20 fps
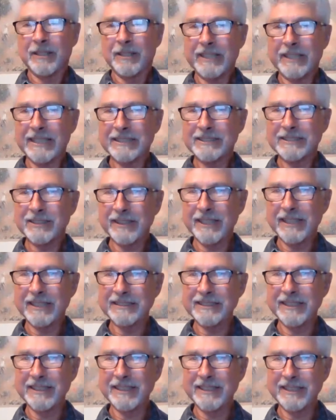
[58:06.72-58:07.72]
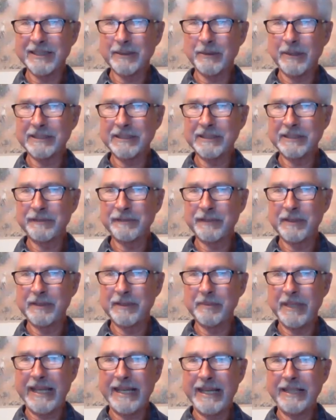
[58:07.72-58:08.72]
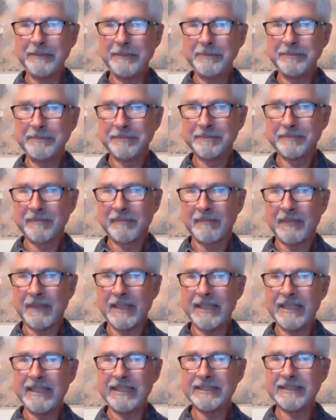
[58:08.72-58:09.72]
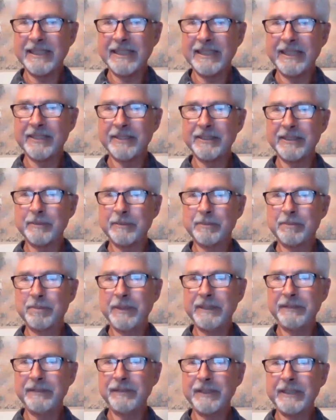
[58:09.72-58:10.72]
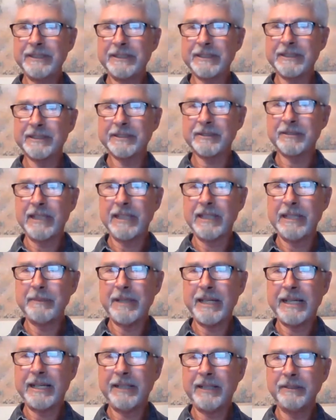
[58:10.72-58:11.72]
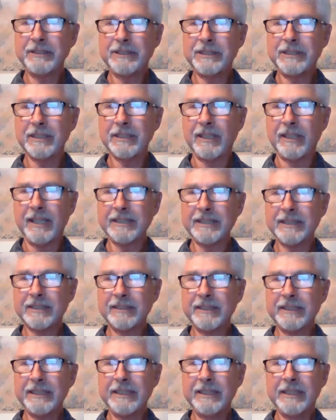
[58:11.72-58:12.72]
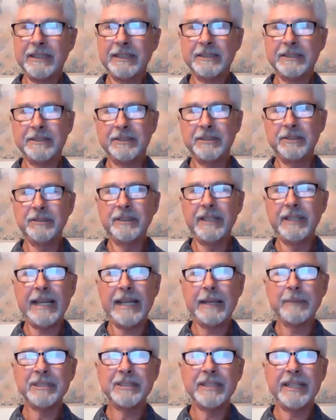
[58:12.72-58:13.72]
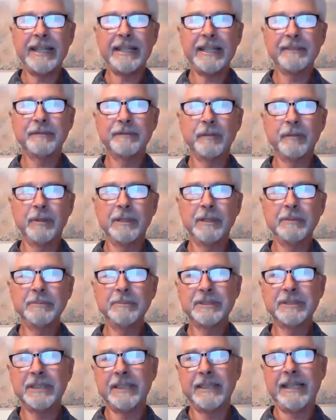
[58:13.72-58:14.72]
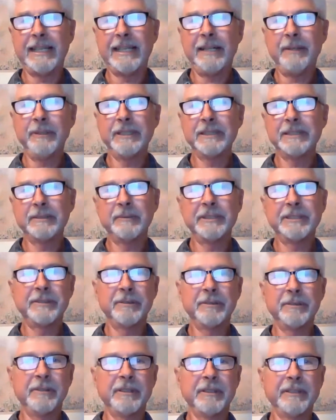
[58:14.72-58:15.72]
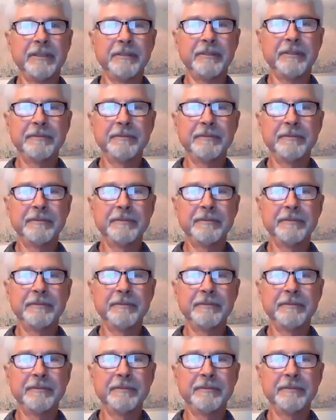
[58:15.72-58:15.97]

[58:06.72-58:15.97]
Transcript: Okay, so there's a question from Adam. He's saying, could you briefly describe how geologically dune habitat forms and how it is restored?